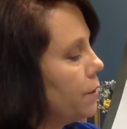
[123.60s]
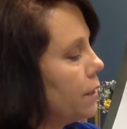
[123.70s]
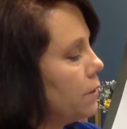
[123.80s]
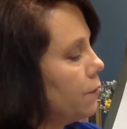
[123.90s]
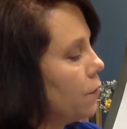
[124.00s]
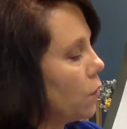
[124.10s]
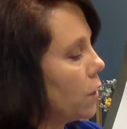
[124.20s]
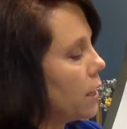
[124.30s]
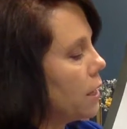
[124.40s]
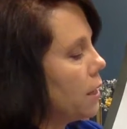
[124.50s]
plus
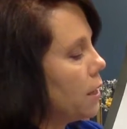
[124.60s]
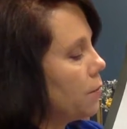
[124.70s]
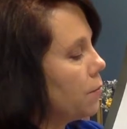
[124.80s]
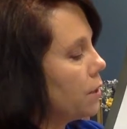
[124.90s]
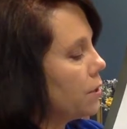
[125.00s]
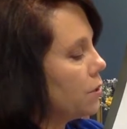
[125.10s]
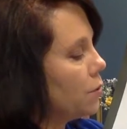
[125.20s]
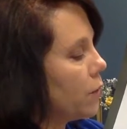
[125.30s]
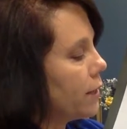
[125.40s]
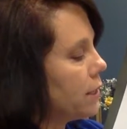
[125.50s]
40 plus
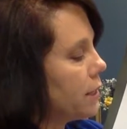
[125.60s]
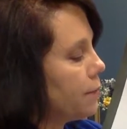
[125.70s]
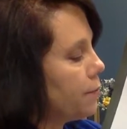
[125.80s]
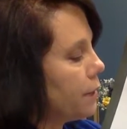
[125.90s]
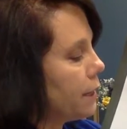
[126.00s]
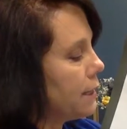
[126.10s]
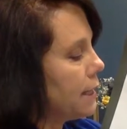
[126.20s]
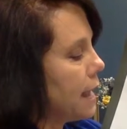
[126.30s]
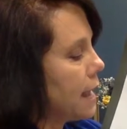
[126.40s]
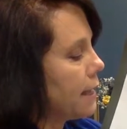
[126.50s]
20 plus
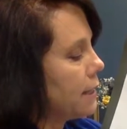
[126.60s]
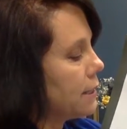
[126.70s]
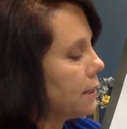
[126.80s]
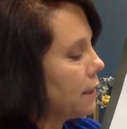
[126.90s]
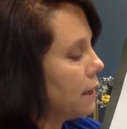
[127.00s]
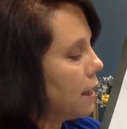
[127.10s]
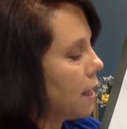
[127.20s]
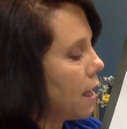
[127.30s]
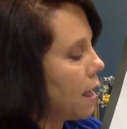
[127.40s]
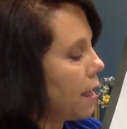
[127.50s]
8,
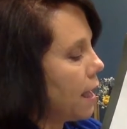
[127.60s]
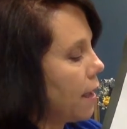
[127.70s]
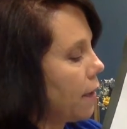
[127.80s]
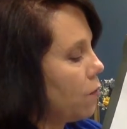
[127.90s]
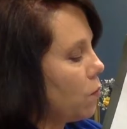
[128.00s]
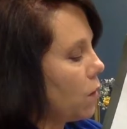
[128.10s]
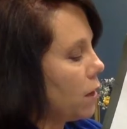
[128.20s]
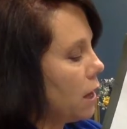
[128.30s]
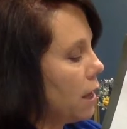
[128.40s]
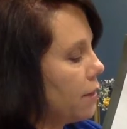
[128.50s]
I have
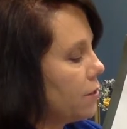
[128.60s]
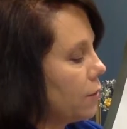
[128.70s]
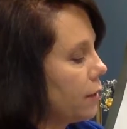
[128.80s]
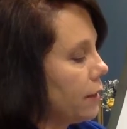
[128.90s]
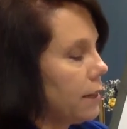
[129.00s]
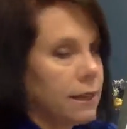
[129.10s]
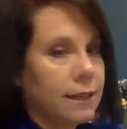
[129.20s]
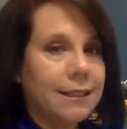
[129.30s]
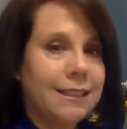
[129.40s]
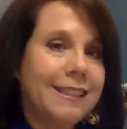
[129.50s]

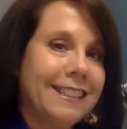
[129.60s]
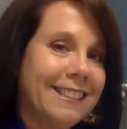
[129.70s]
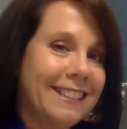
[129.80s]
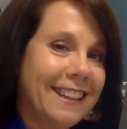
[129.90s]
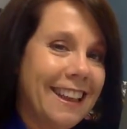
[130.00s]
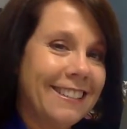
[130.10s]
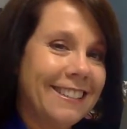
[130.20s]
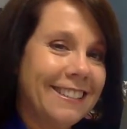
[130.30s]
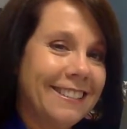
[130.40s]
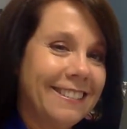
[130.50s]

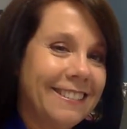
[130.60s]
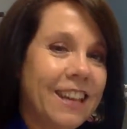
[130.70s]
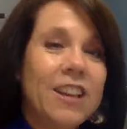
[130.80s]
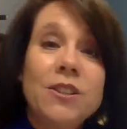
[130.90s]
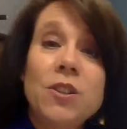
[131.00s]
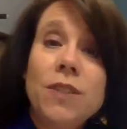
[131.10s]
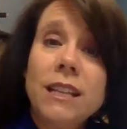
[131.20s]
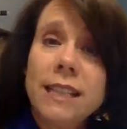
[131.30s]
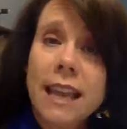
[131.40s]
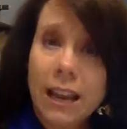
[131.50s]
168. So
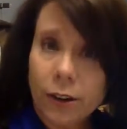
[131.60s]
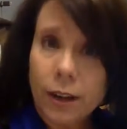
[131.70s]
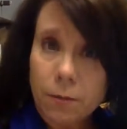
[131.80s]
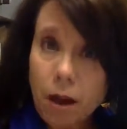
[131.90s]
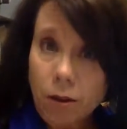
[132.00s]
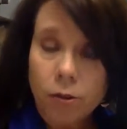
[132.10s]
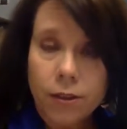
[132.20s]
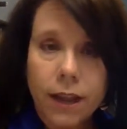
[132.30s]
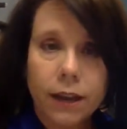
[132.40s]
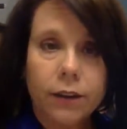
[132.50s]
that's the area model or
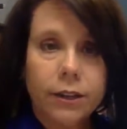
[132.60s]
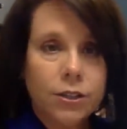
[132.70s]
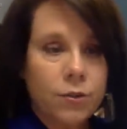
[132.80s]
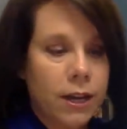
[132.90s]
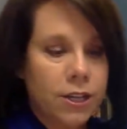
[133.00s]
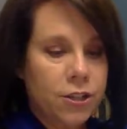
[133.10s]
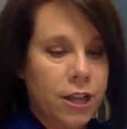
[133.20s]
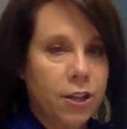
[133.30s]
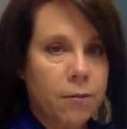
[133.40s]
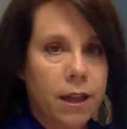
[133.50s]
the area strategy
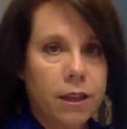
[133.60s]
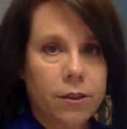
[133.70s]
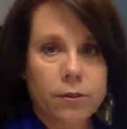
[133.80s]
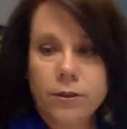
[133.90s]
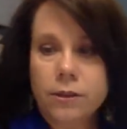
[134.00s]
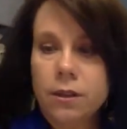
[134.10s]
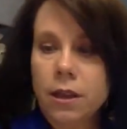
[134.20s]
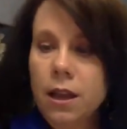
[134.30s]
that you might use.